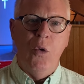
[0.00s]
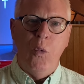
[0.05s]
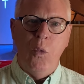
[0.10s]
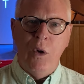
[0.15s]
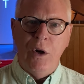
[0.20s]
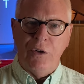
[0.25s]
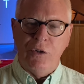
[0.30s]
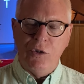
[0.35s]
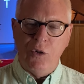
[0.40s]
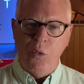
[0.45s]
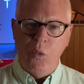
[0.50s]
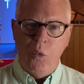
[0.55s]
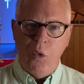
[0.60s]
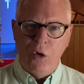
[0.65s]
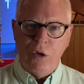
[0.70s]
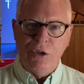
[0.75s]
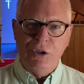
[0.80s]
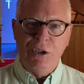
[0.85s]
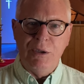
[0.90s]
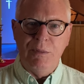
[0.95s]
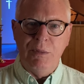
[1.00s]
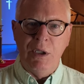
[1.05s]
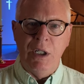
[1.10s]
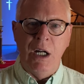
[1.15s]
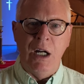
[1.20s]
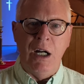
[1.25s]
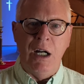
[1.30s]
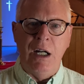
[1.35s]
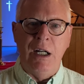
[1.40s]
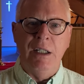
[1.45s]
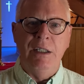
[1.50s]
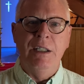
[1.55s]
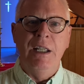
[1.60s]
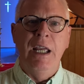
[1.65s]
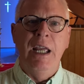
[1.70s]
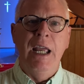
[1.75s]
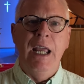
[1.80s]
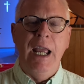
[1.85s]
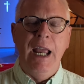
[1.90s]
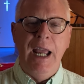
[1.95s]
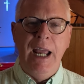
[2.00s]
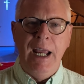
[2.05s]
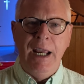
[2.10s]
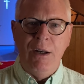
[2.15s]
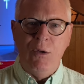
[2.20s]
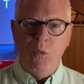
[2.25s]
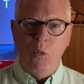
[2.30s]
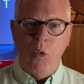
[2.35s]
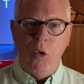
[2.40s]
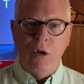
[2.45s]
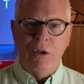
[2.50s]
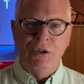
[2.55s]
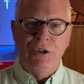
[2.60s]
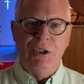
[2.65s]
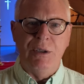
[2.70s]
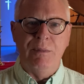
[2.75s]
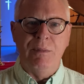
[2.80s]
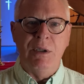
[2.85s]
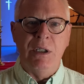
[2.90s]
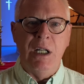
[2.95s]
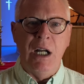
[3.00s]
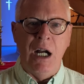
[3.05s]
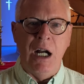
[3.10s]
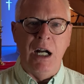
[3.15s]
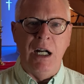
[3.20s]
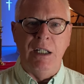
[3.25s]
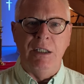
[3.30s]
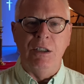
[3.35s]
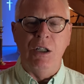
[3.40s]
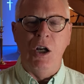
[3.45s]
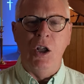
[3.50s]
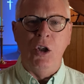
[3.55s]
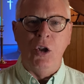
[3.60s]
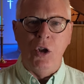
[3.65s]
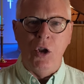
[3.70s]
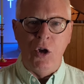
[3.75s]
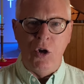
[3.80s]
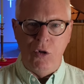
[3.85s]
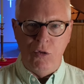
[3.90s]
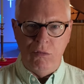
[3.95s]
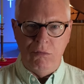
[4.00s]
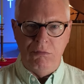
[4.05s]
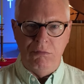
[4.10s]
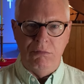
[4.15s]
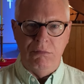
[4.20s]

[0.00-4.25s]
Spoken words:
We're to worship God and worship God alone.